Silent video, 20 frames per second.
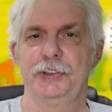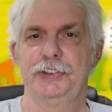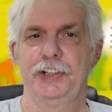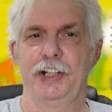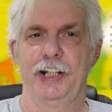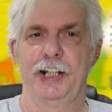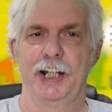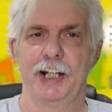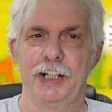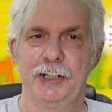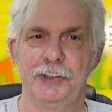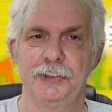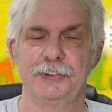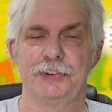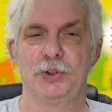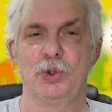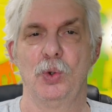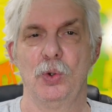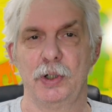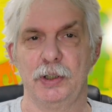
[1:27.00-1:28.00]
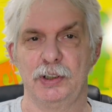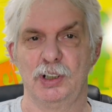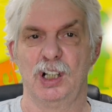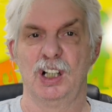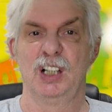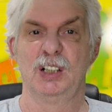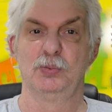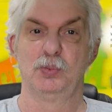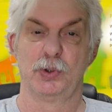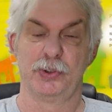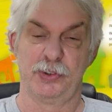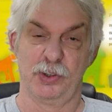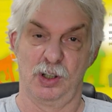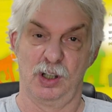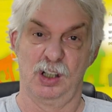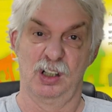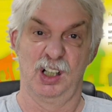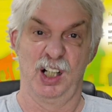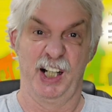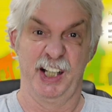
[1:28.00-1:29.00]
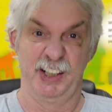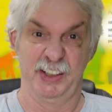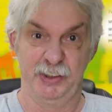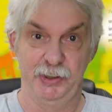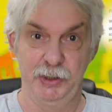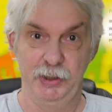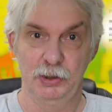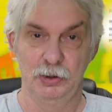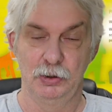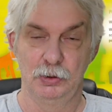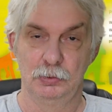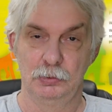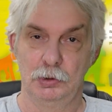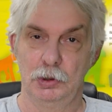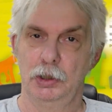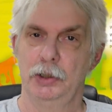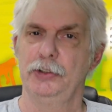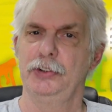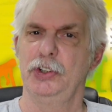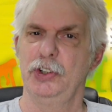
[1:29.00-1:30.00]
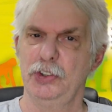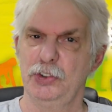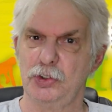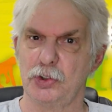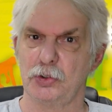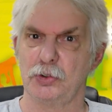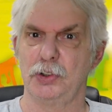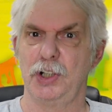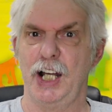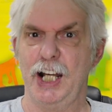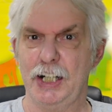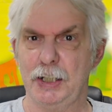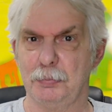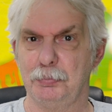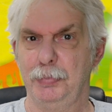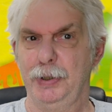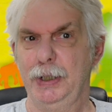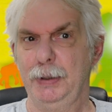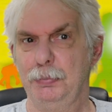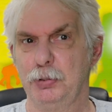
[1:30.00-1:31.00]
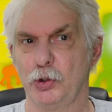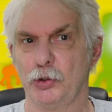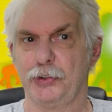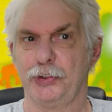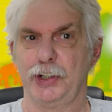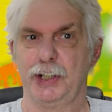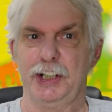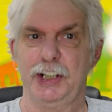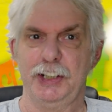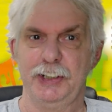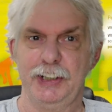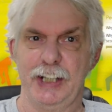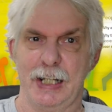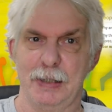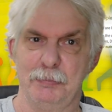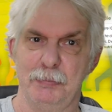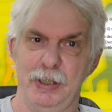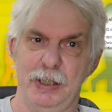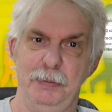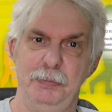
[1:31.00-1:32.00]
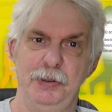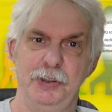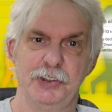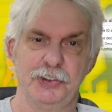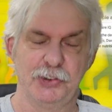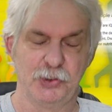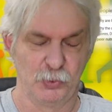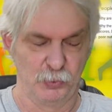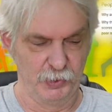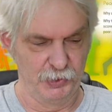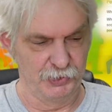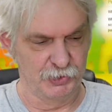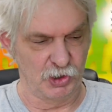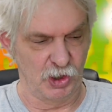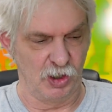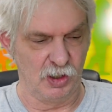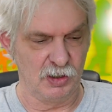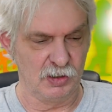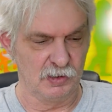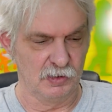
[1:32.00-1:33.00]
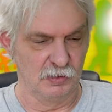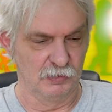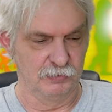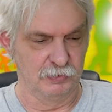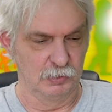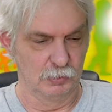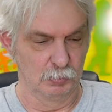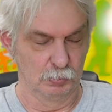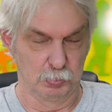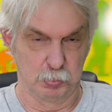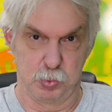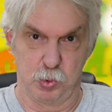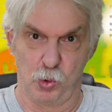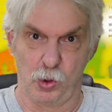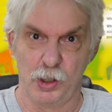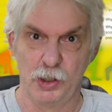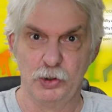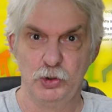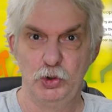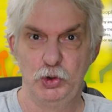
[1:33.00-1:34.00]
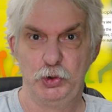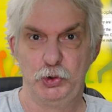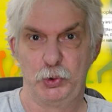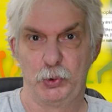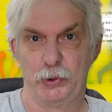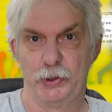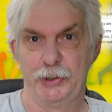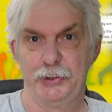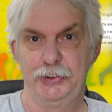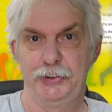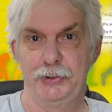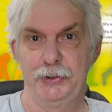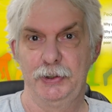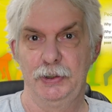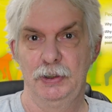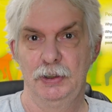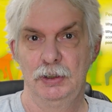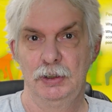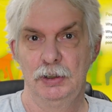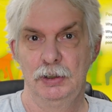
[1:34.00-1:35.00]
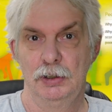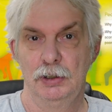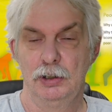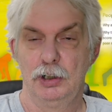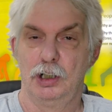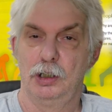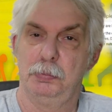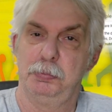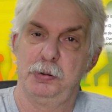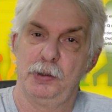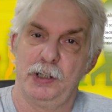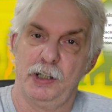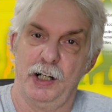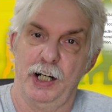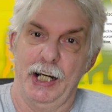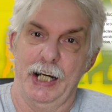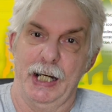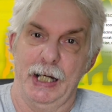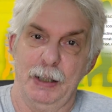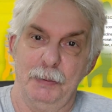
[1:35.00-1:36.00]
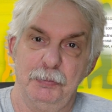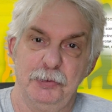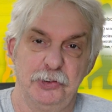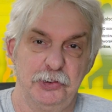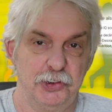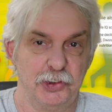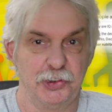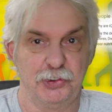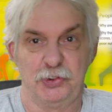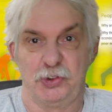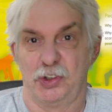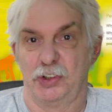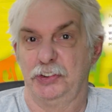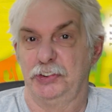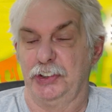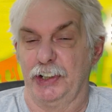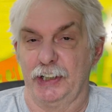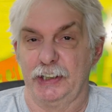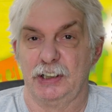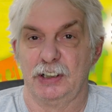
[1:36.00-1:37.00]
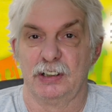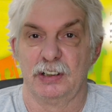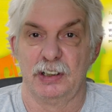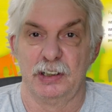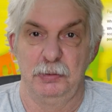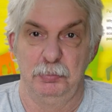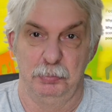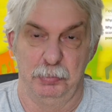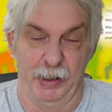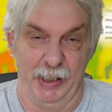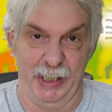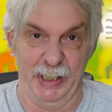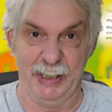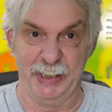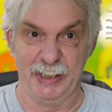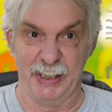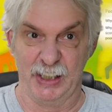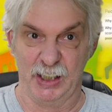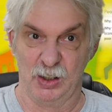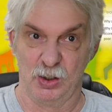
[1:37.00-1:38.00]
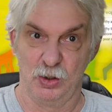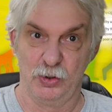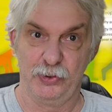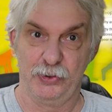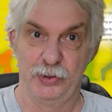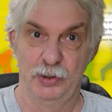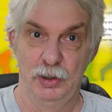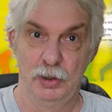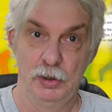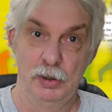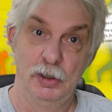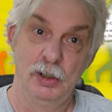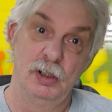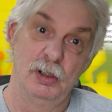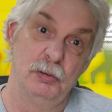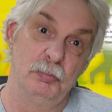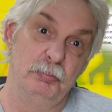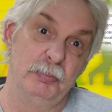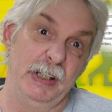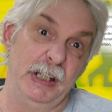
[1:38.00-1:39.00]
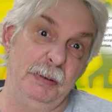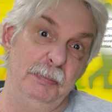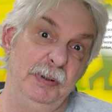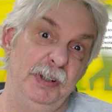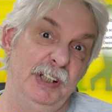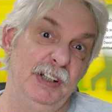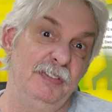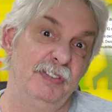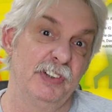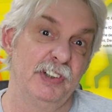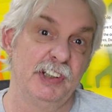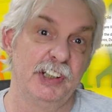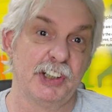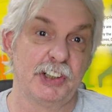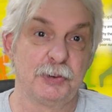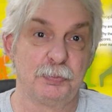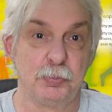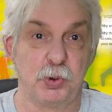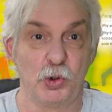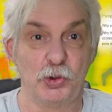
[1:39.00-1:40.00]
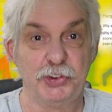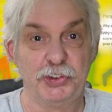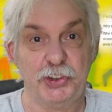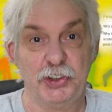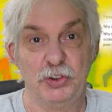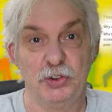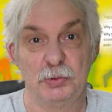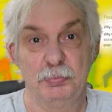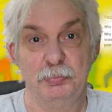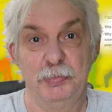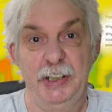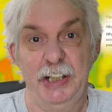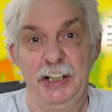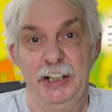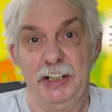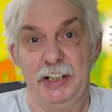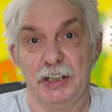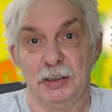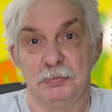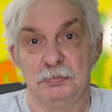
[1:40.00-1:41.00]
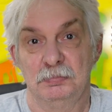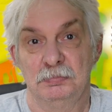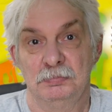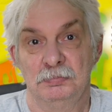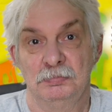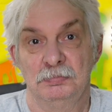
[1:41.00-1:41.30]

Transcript: what the heck is going on with our IQ, there's a lot of people thinking that maybe it's a result of poor nutrition, or perhaps just our generally bad health, maybe even the exposure to media,